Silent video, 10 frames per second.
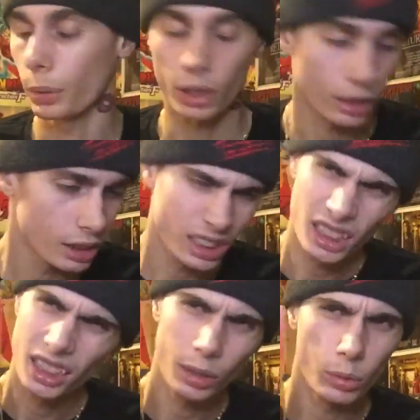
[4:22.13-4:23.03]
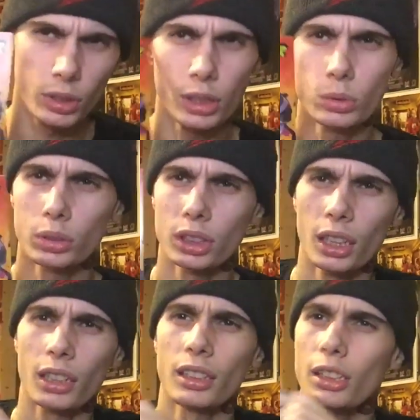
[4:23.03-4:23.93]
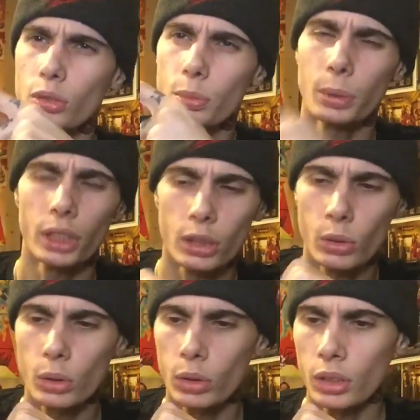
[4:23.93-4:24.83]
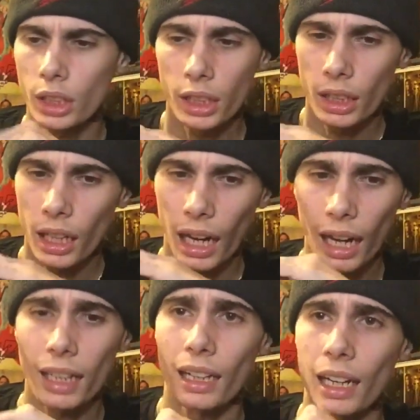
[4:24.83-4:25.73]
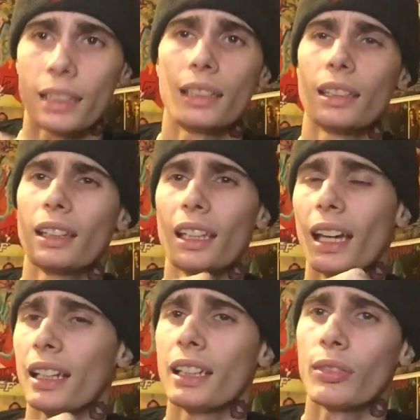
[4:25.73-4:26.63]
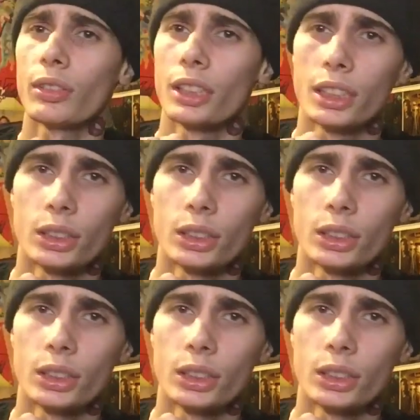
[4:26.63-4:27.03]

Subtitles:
But this was pretty cool. I think I definitely